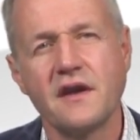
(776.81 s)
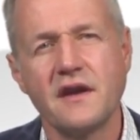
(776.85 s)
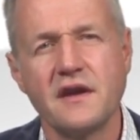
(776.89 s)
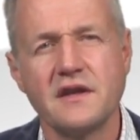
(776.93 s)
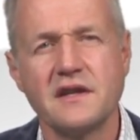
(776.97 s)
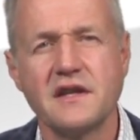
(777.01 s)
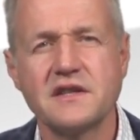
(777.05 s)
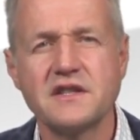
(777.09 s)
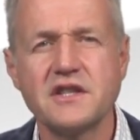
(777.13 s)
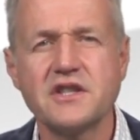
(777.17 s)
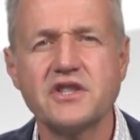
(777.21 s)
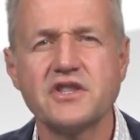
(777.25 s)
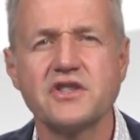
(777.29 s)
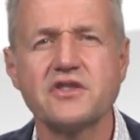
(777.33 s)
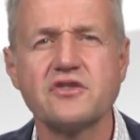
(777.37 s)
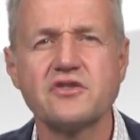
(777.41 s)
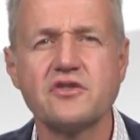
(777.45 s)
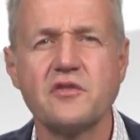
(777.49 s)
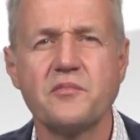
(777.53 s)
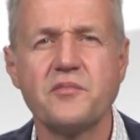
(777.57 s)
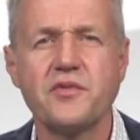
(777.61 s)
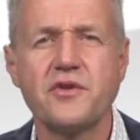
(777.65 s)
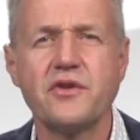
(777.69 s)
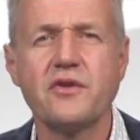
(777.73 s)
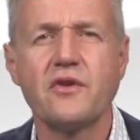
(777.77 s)
In addition
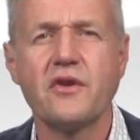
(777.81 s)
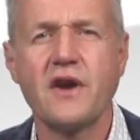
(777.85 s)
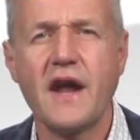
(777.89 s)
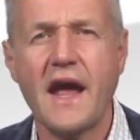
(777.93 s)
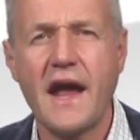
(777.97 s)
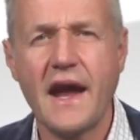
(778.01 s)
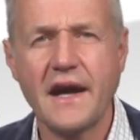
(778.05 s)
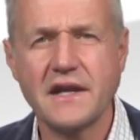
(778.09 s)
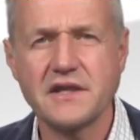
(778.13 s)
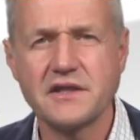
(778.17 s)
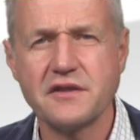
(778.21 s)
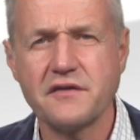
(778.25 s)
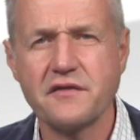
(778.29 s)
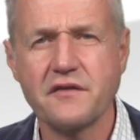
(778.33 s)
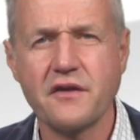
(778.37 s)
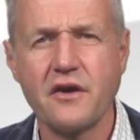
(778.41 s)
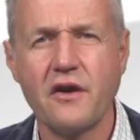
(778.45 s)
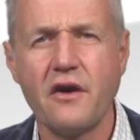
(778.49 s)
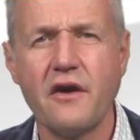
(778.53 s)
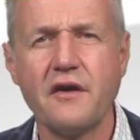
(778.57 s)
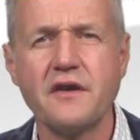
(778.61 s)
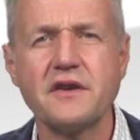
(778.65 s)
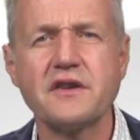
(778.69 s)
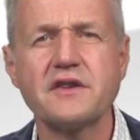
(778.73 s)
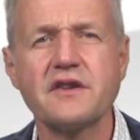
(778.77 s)
to pure active
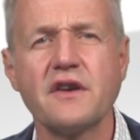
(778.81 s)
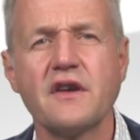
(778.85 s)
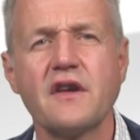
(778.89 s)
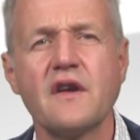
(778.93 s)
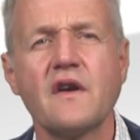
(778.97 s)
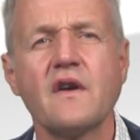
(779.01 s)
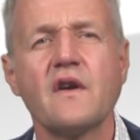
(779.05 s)
current,